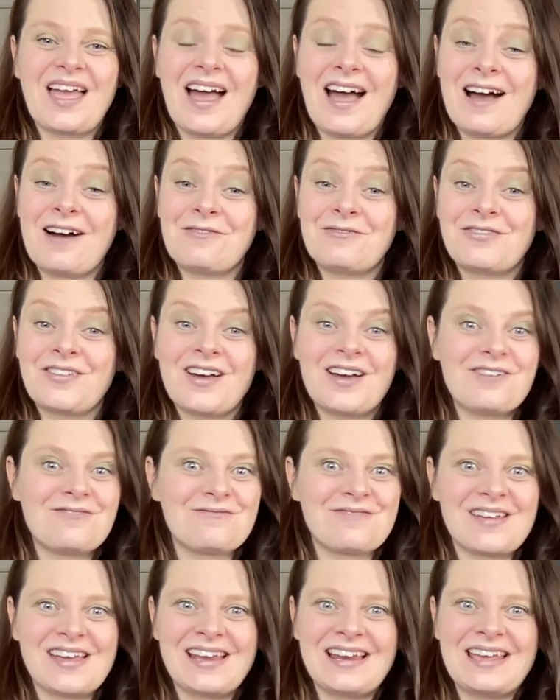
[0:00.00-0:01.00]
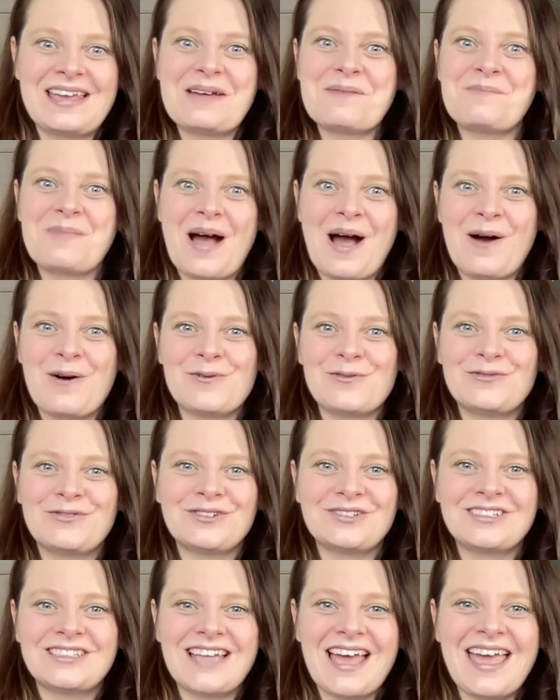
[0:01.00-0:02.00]
have a really
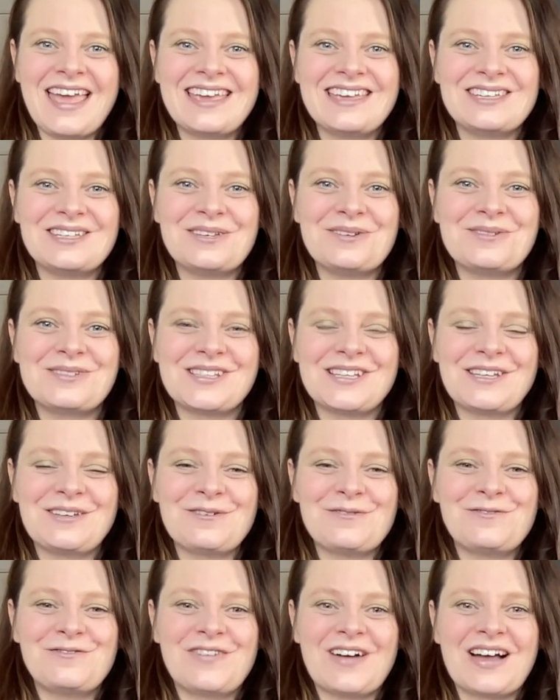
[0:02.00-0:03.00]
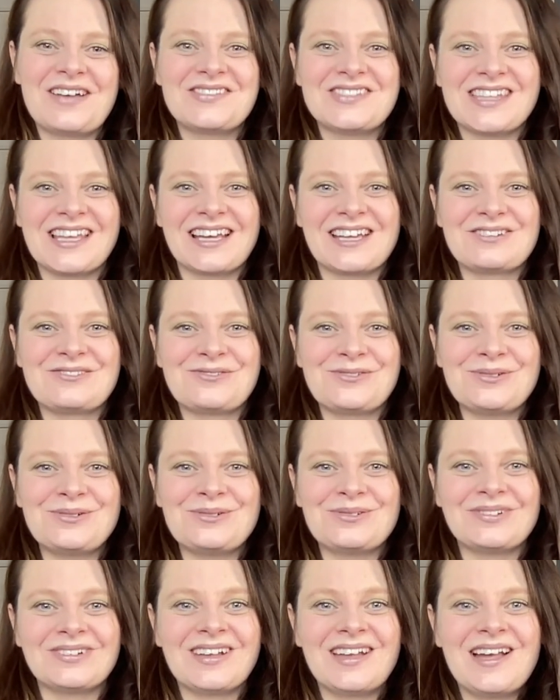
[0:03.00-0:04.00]
powerful day using your 5-second
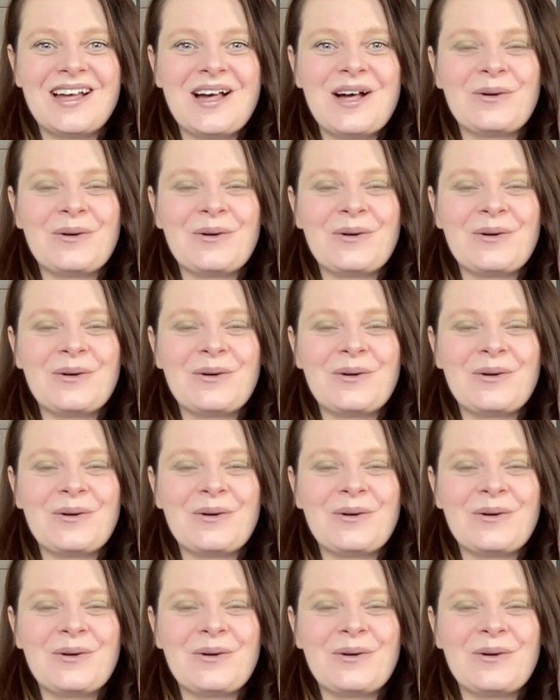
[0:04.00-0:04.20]
rule.